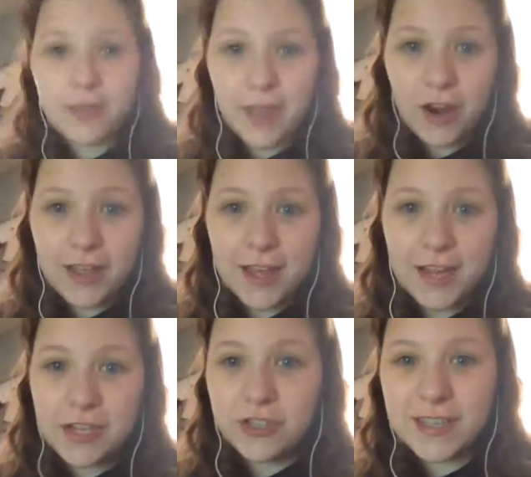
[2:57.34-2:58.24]
They are
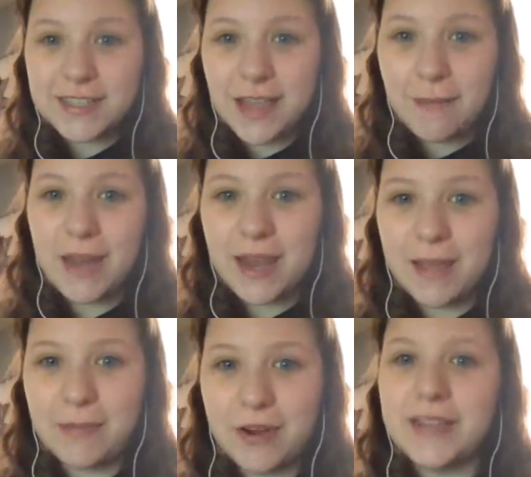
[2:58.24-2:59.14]
cutting trees at my
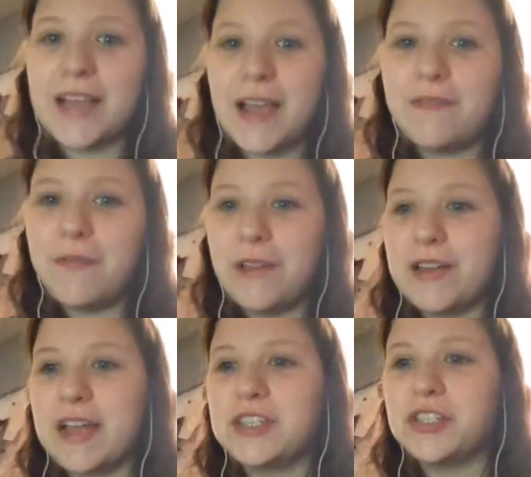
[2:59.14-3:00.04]
neighbors. I have the
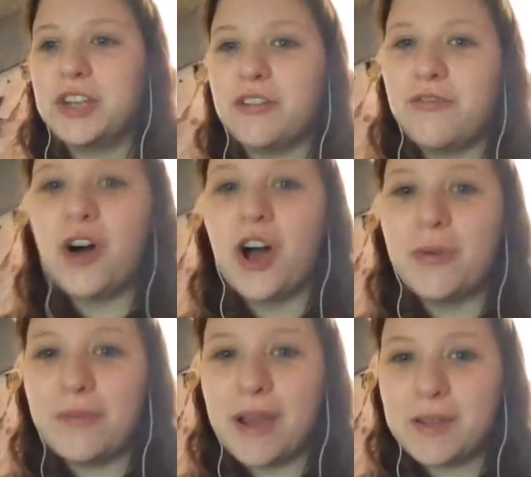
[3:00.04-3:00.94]
feeling I should turn the
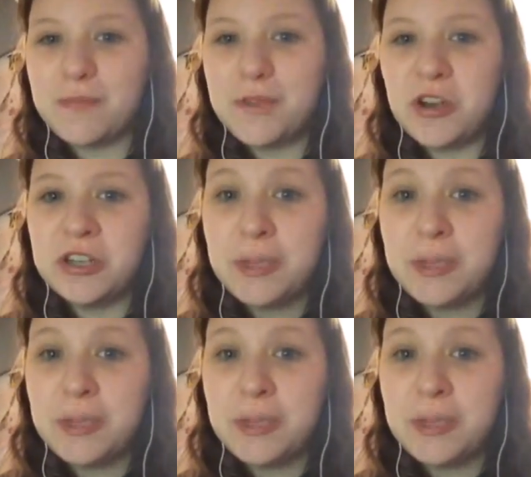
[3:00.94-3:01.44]
volume on my computer